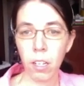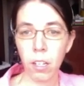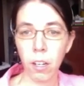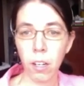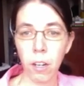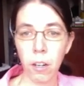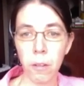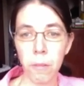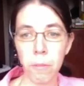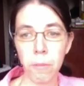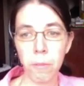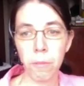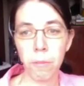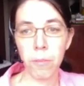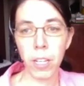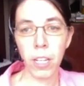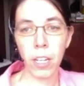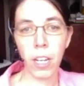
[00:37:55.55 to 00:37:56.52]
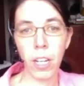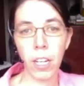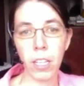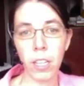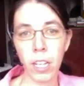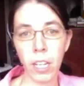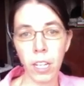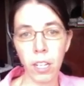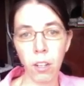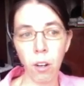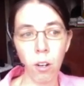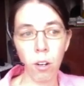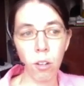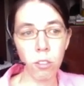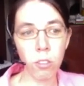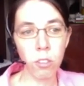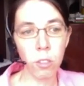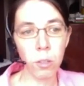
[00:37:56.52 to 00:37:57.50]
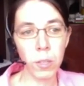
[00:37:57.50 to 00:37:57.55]
And I think
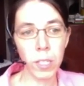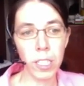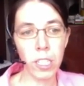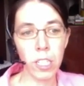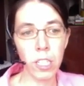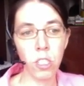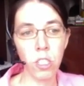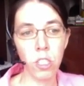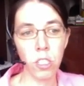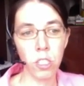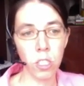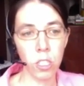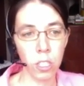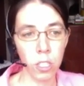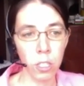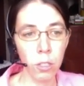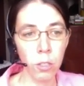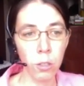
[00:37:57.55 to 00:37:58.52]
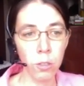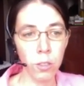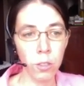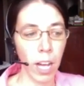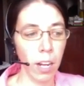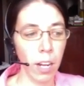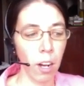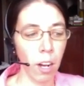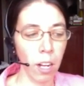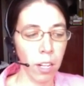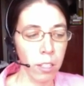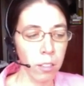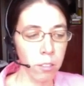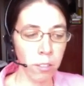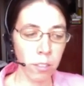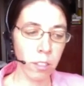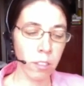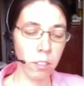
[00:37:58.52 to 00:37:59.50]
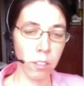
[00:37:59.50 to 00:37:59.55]
also it teaches you that
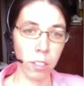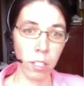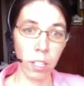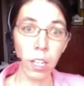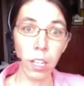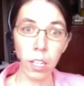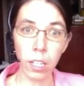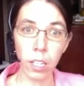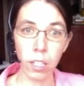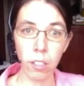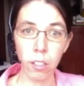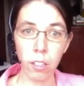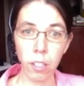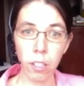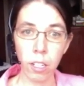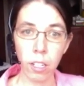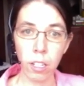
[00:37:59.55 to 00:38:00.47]
honesty is good.